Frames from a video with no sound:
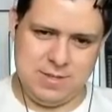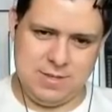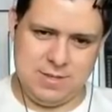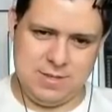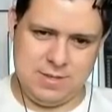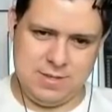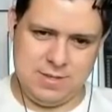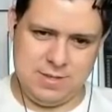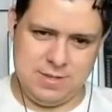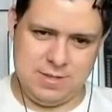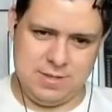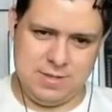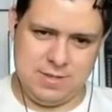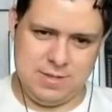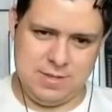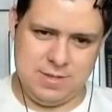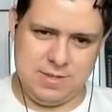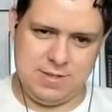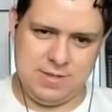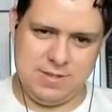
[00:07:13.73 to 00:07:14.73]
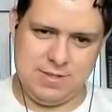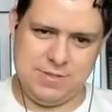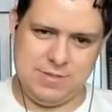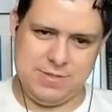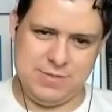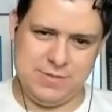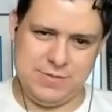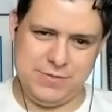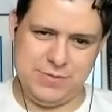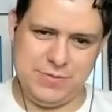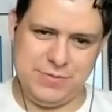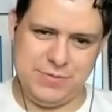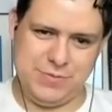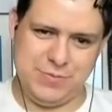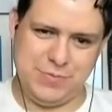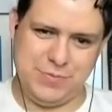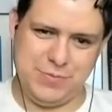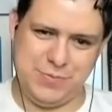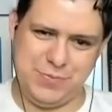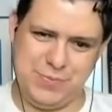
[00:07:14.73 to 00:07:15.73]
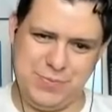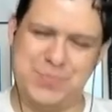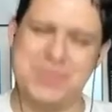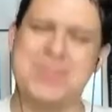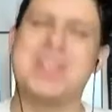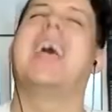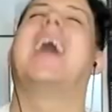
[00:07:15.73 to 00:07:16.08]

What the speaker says: No words are spoken by the person on screen.